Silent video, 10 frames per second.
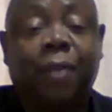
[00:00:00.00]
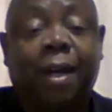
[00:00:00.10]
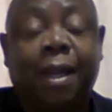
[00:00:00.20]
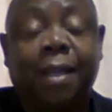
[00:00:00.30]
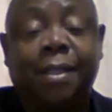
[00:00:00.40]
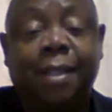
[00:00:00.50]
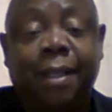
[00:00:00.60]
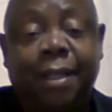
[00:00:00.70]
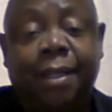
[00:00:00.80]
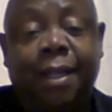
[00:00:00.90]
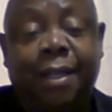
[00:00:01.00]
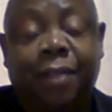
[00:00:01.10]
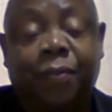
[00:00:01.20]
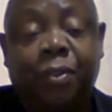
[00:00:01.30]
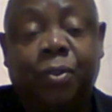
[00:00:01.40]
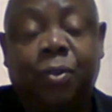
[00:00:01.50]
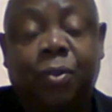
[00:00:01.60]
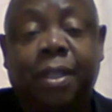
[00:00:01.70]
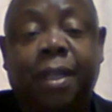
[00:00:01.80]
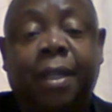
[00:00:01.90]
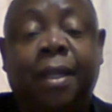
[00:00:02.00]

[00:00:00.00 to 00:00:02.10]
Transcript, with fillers: far as debt review is concerned.